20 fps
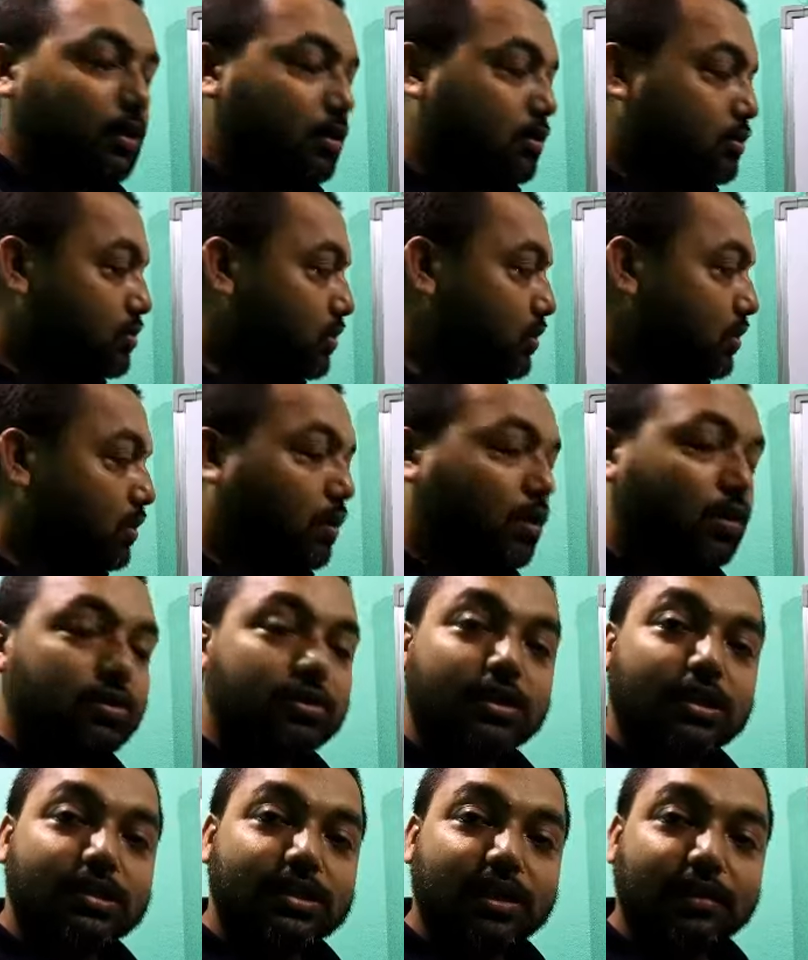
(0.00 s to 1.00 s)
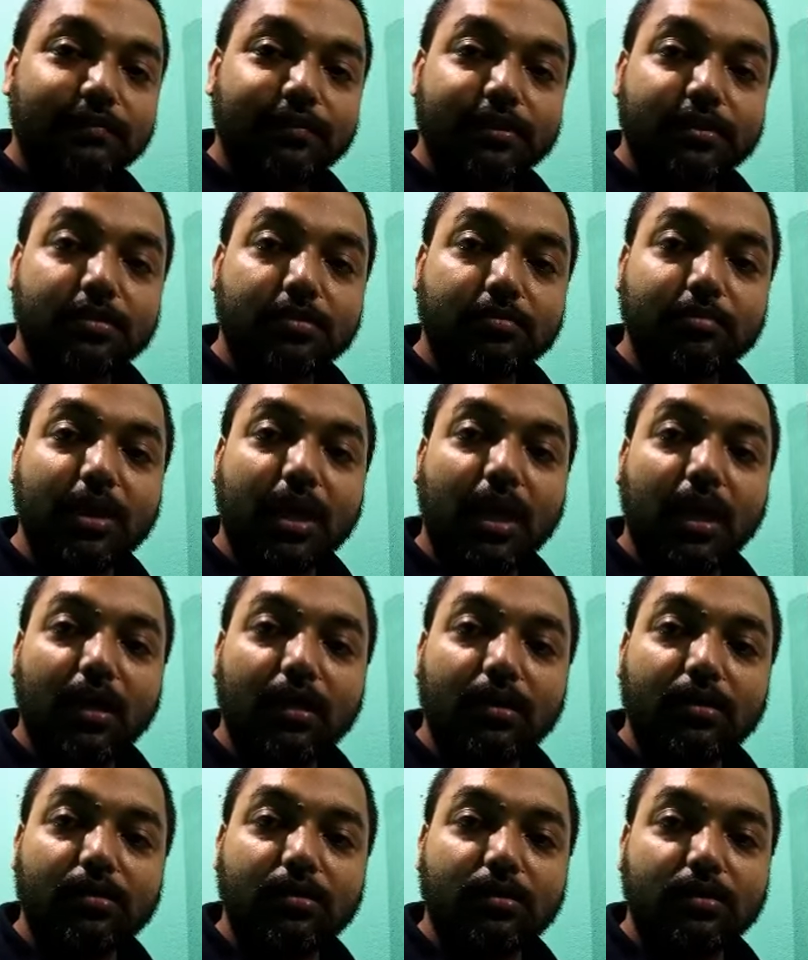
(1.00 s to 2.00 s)
So on the surface of the
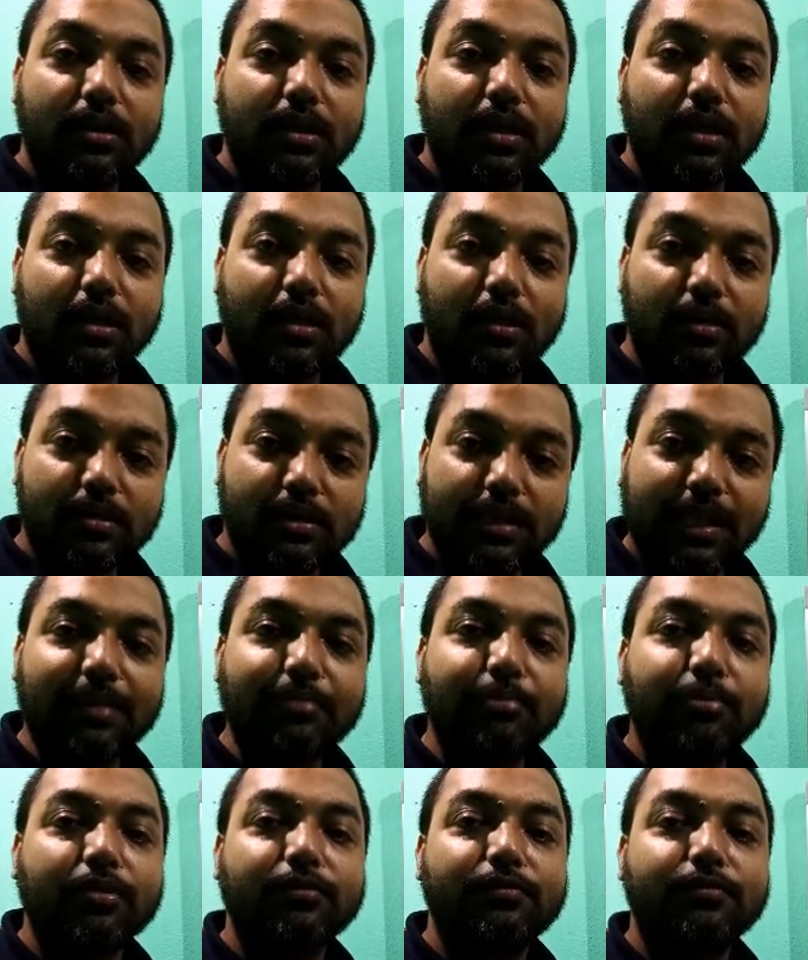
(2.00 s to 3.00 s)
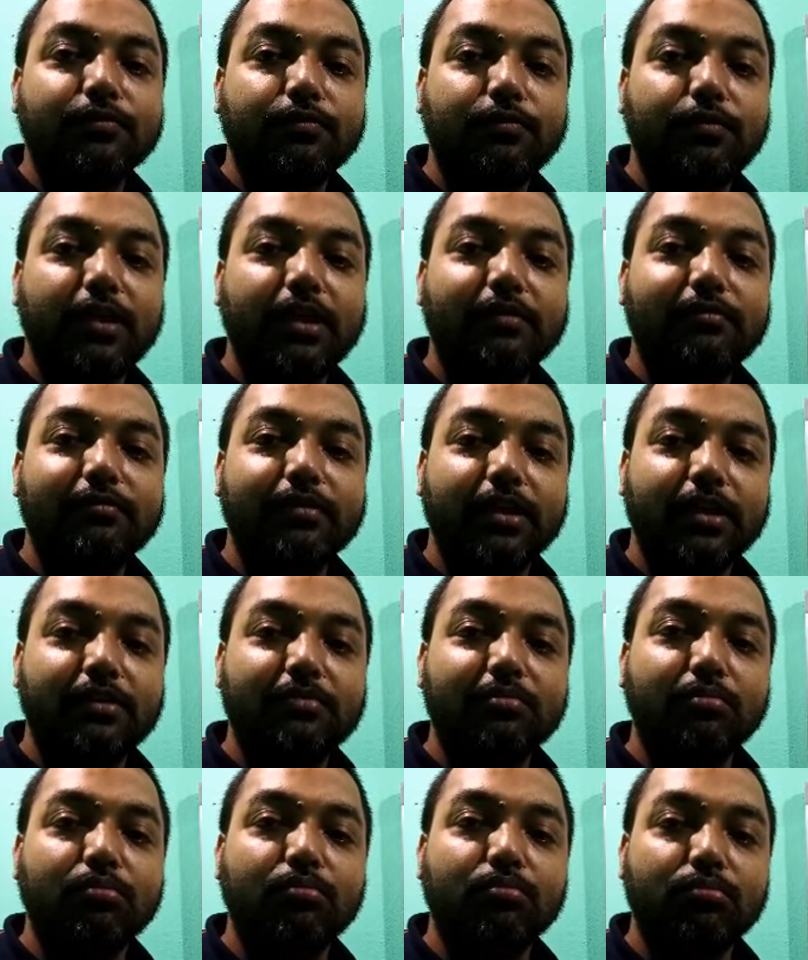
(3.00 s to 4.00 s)
earth, the type of wave,
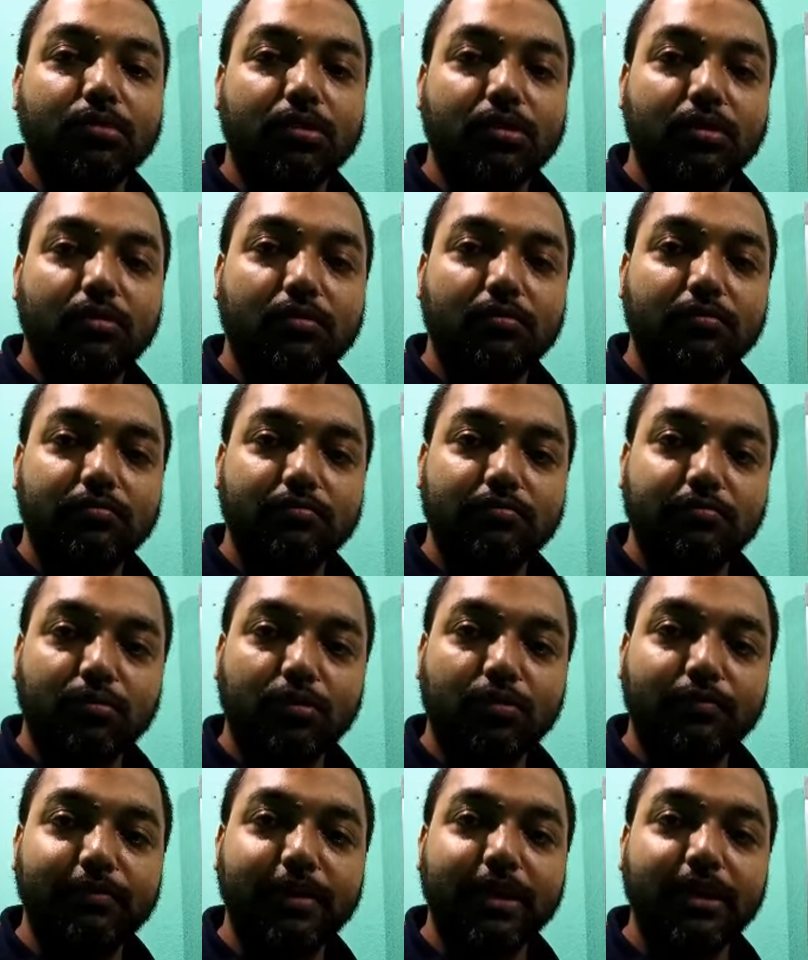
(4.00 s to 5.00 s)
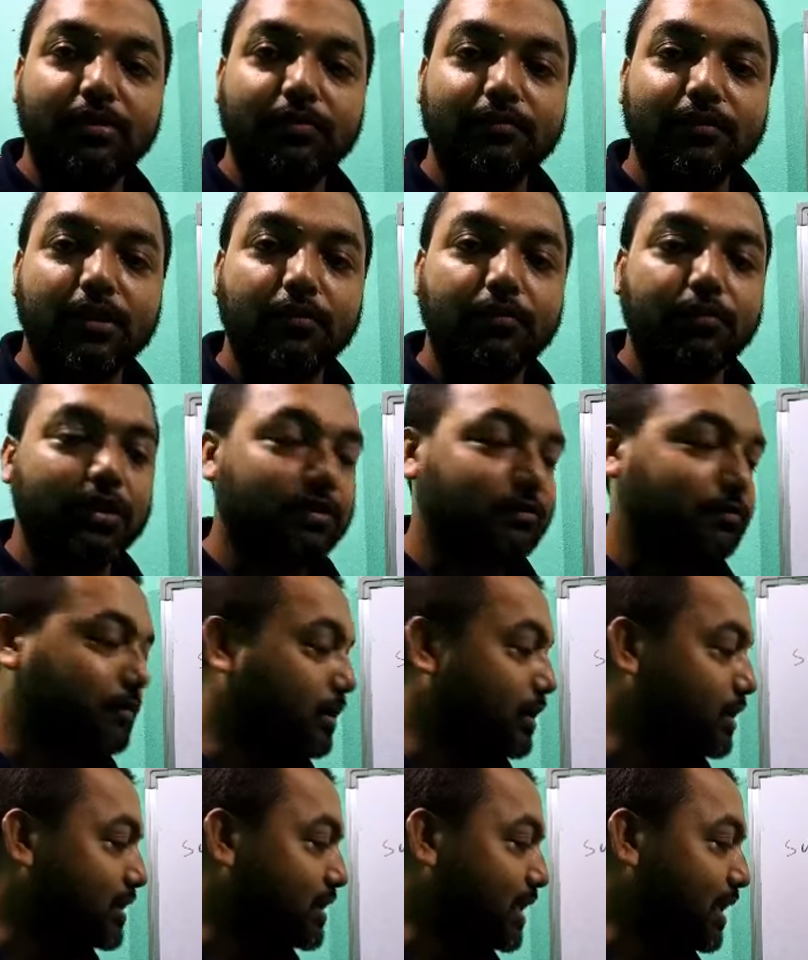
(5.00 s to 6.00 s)
movement of the wave,
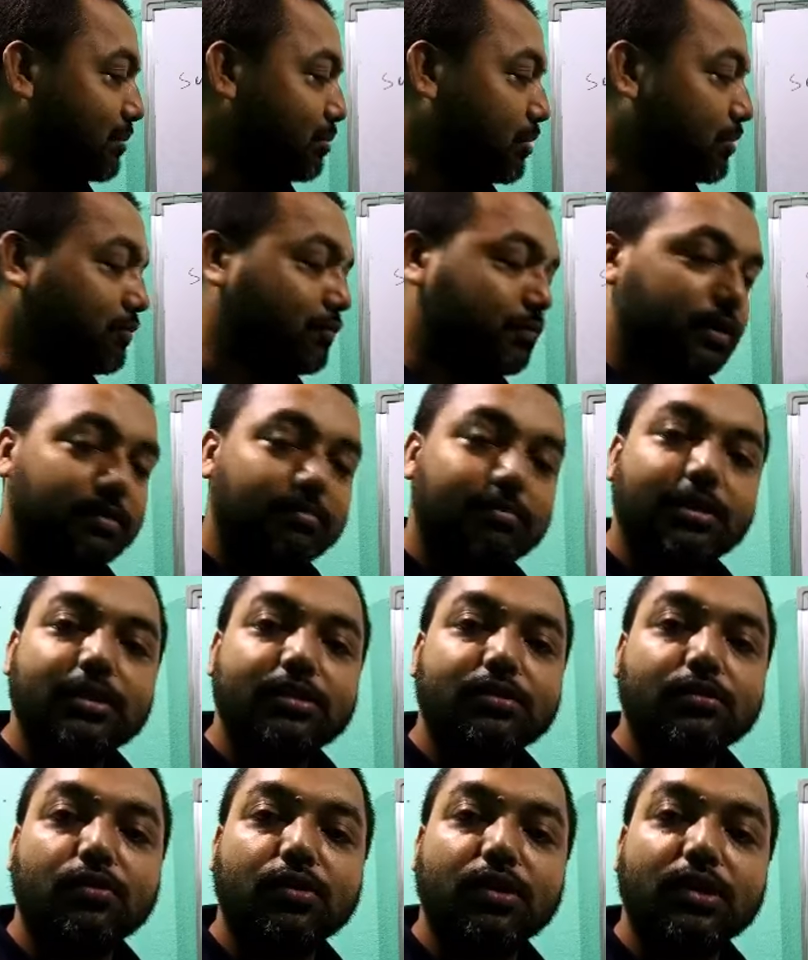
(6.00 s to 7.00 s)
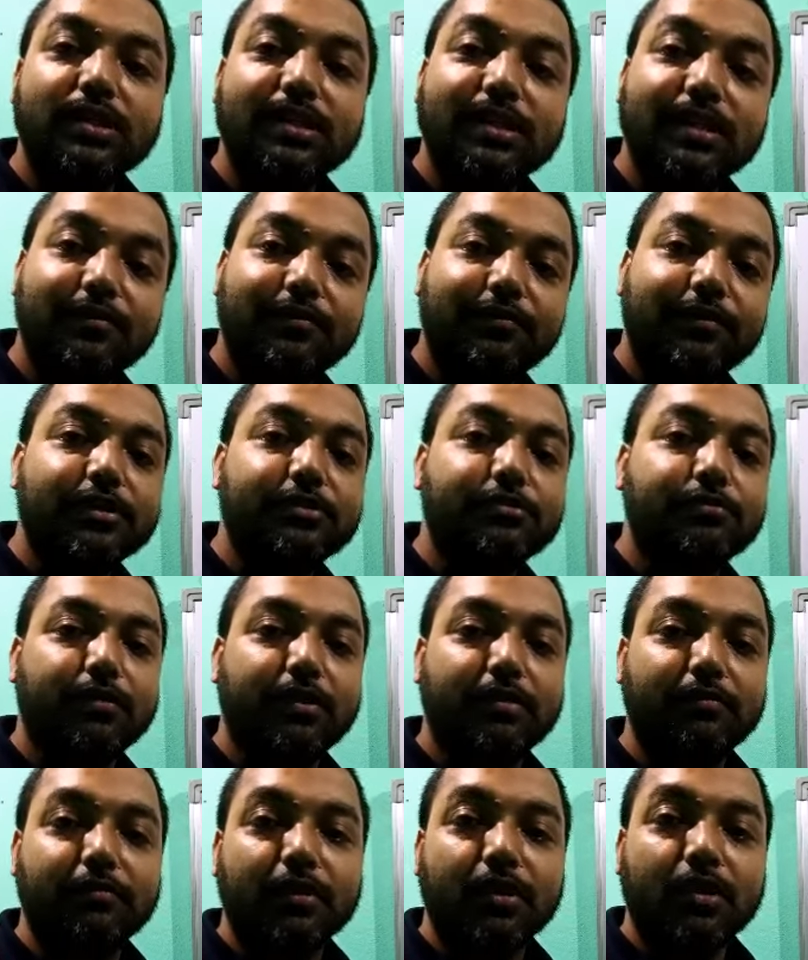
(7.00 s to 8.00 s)
this type of wave is known as surface
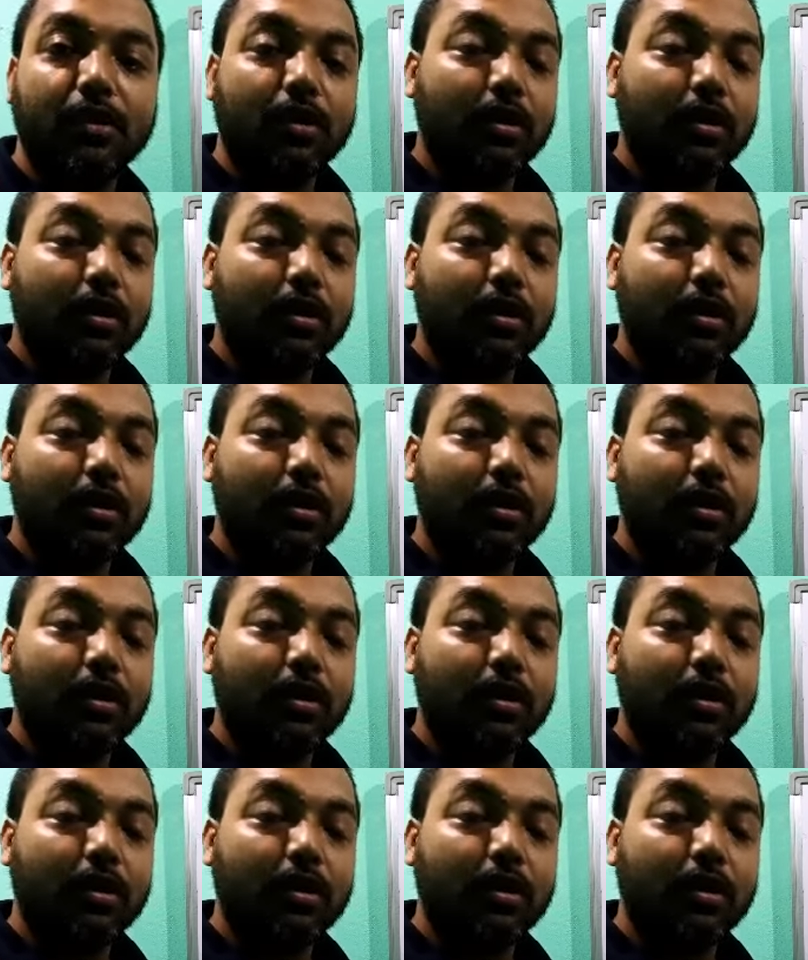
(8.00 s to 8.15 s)
wave.